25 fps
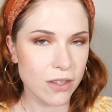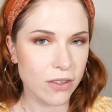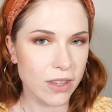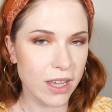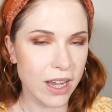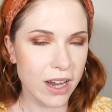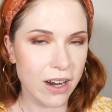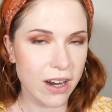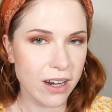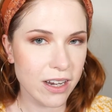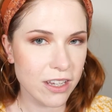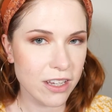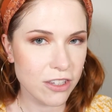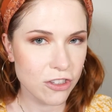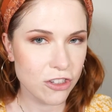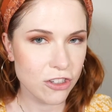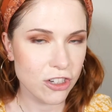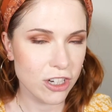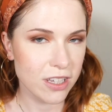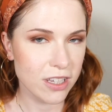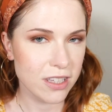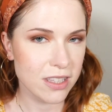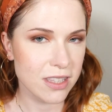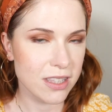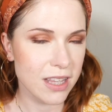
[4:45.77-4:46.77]
there is
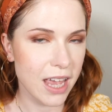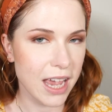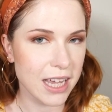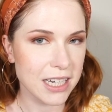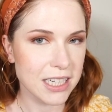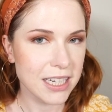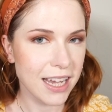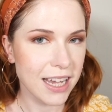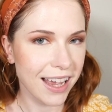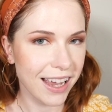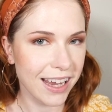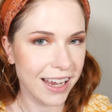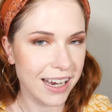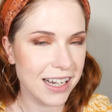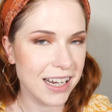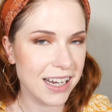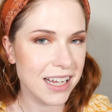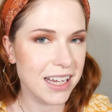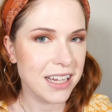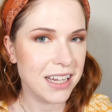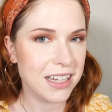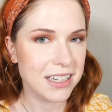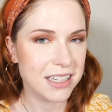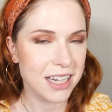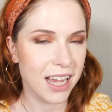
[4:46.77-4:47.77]
just that
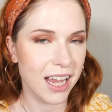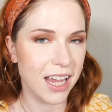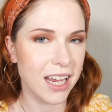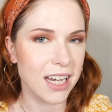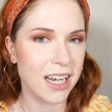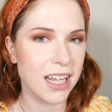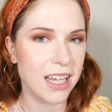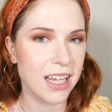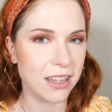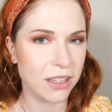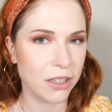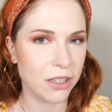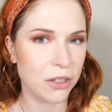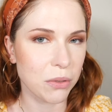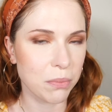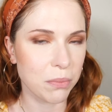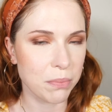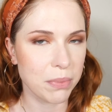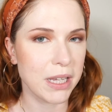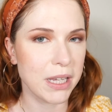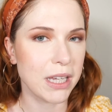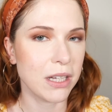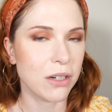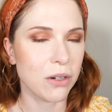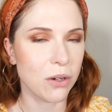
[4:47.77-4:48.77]
tiny, tiny little
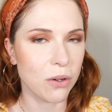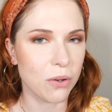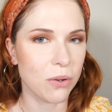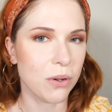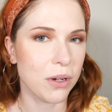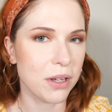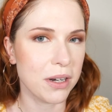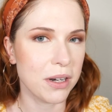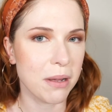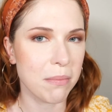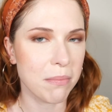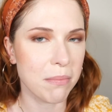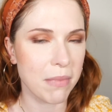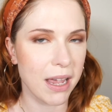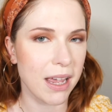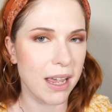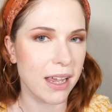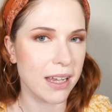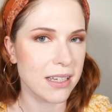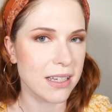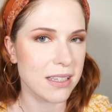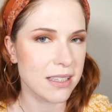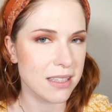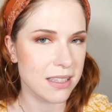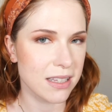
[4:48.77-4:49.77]
bit on
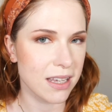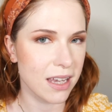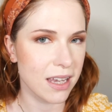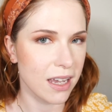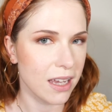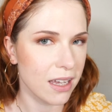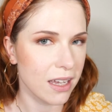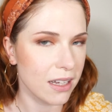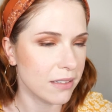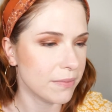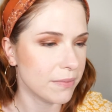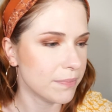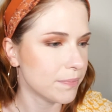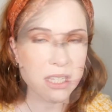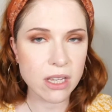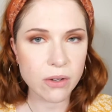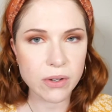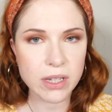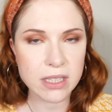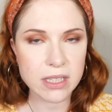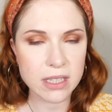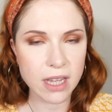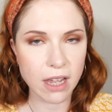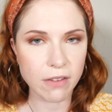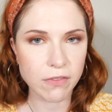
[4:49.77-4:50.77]
my skin. So
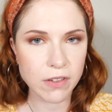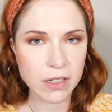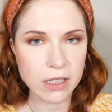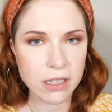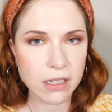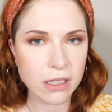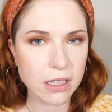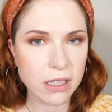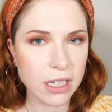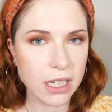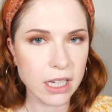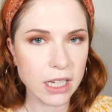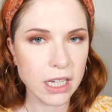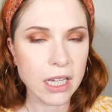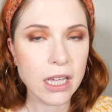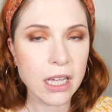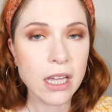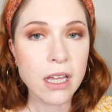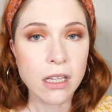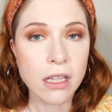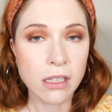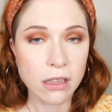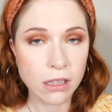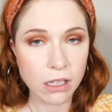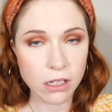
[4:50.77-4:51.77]
it definitely
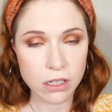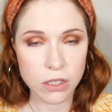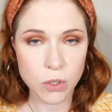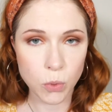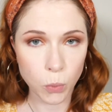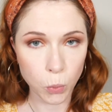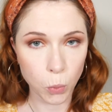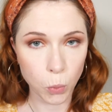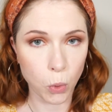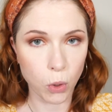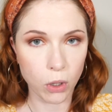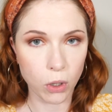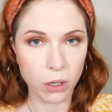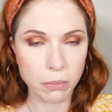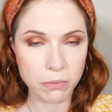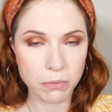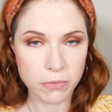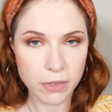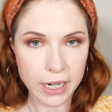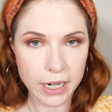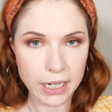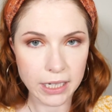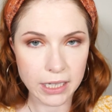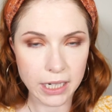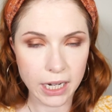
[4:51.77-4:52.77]
looks warm
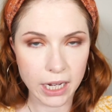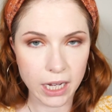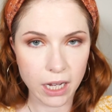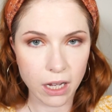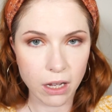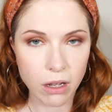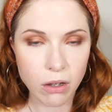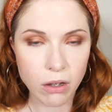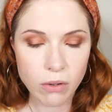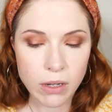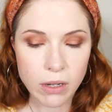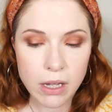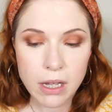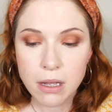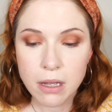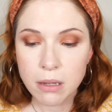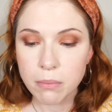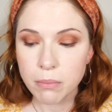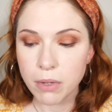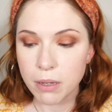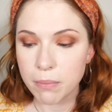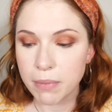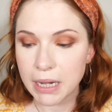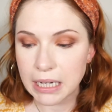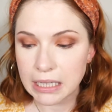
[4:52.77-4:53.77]
right now,
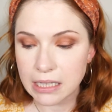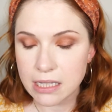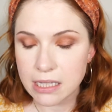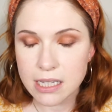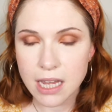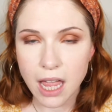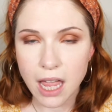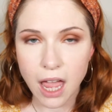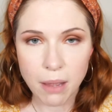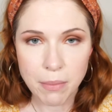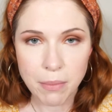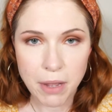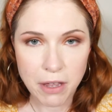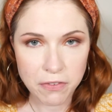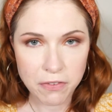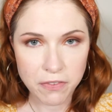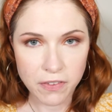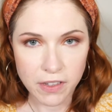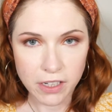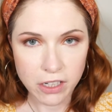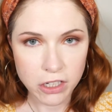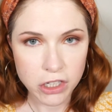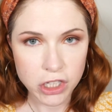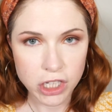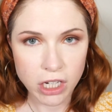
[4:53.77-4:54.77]
but by the time I
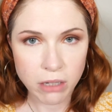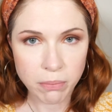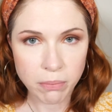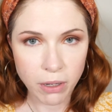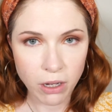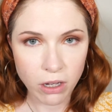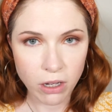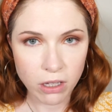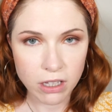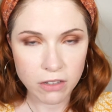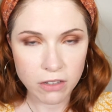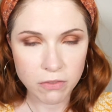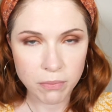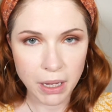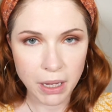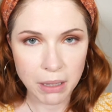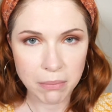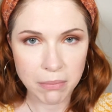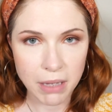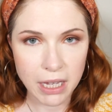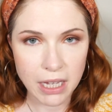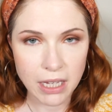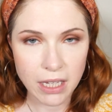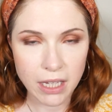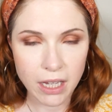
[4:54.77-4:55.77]
finish up all of my
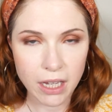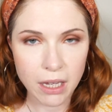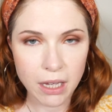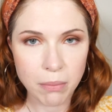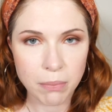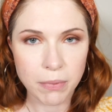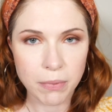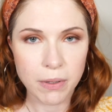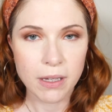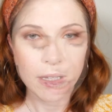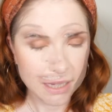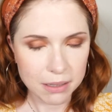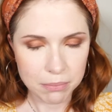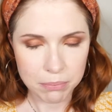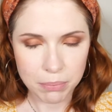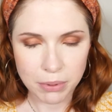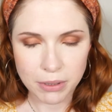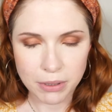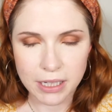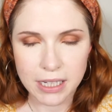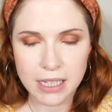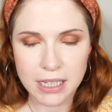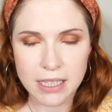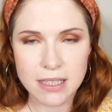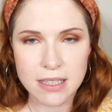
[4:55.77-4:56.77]
makeup, it
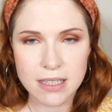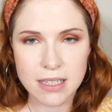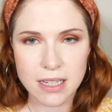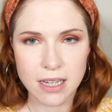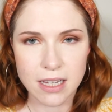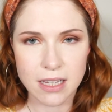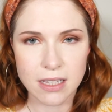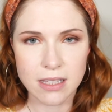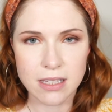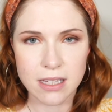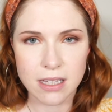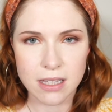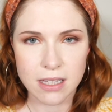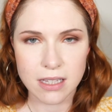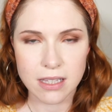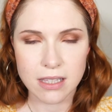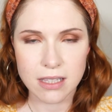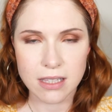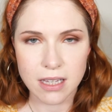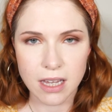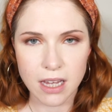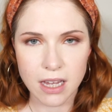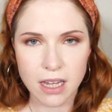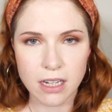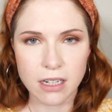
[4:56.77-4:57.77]
blends into the
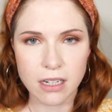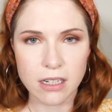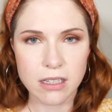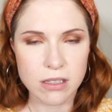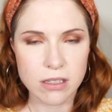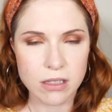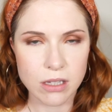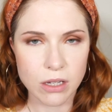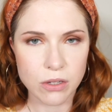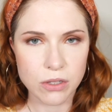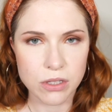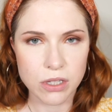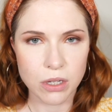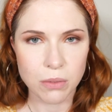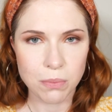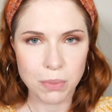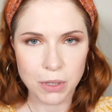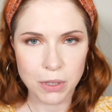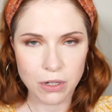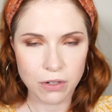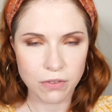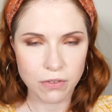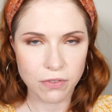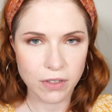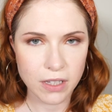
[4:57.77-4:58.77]
skin so, so
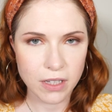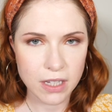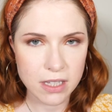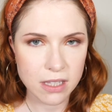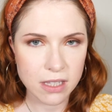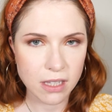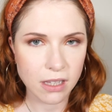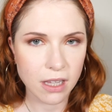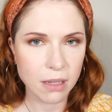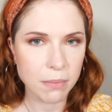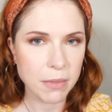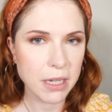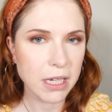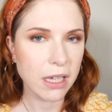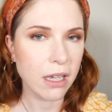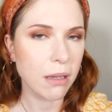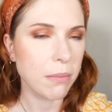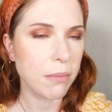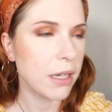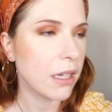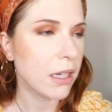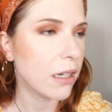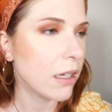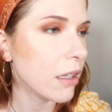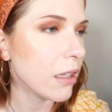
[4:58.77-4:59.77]
beautifully. So let me
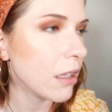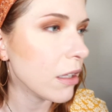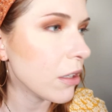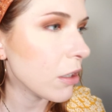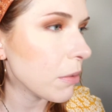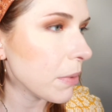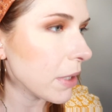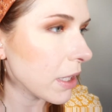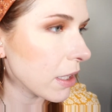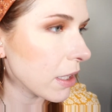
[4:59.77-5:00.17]
come in a little bit